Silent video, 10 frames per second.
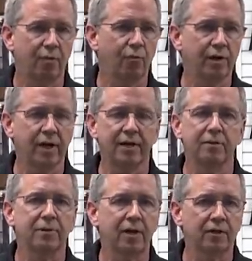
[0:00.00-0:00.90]
We're not
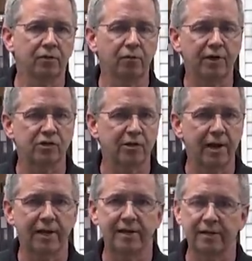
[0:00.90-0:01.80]
gonna be on the
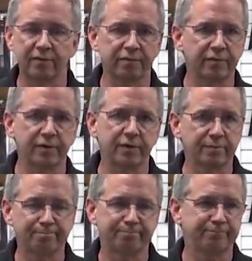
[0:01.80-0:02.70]
racetrack here
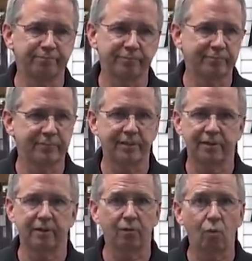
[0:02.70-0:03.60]
for
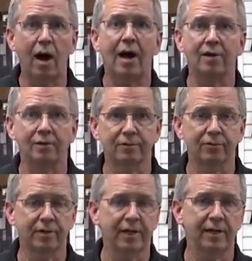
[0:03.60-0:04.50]
a while,
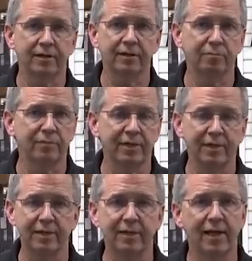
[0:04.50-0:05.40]
okay? It could
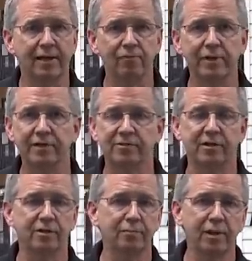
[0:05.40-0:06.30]
be 8 weeks, it
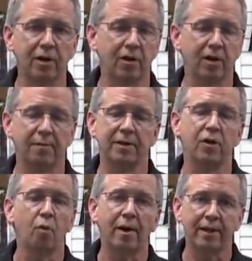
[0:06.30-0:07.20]
could be longer. I mean,
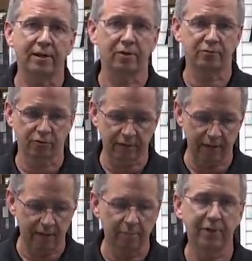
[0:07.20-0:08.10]
nobody knows,
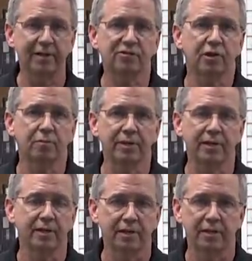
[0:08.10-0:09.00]
okay? But it's gonna
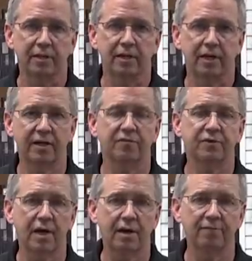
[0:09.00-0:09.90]
be enough
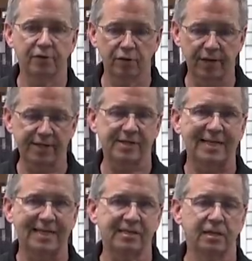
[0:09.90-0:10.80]
time for you guys to
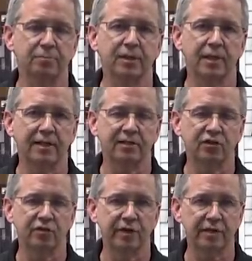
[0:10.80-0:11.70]
get something like
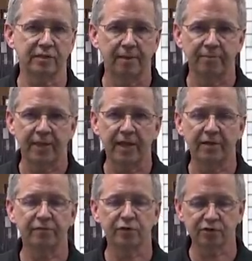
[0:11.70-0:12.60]
this fixed. And
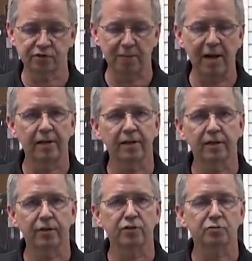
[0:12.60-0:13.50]
if yours is mounted in a
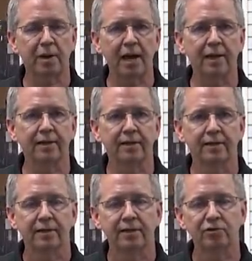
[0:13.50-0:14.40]
good spot,
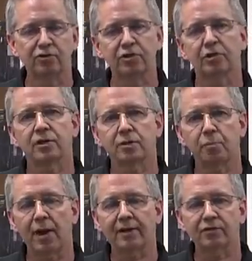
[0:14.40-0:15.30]
you still need to
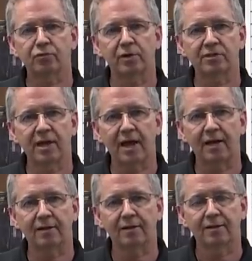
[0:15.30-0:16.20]
practice where it's
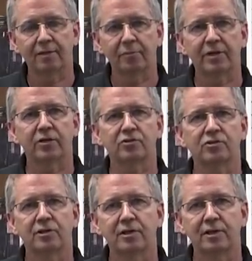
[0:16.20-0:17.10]
at,
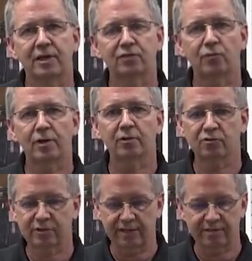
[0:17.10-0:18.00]
because it's one of
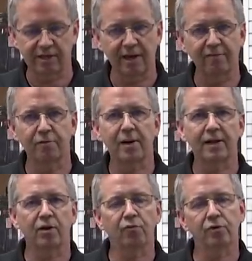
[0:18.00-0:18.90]
those things that
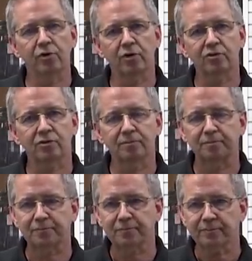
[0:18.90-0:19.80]
everybody overlooks,
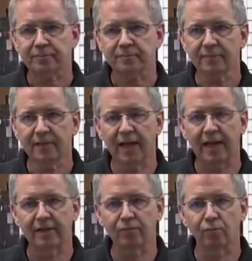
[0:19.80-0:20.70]

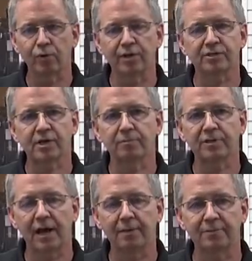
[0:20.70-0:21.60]
and when it's come
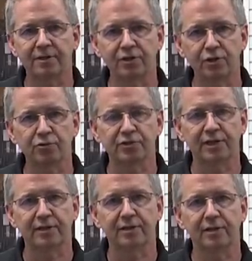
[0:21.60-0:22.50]
time to use
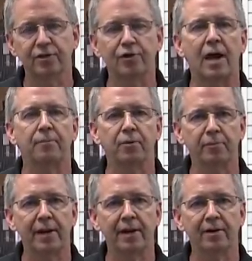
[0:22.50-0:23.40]
it, you're not
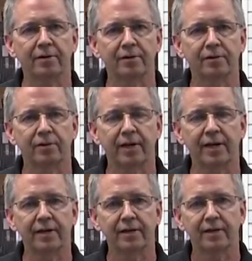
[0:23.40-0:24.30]
prepared,
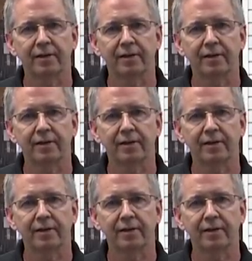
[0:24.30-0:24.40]
okay?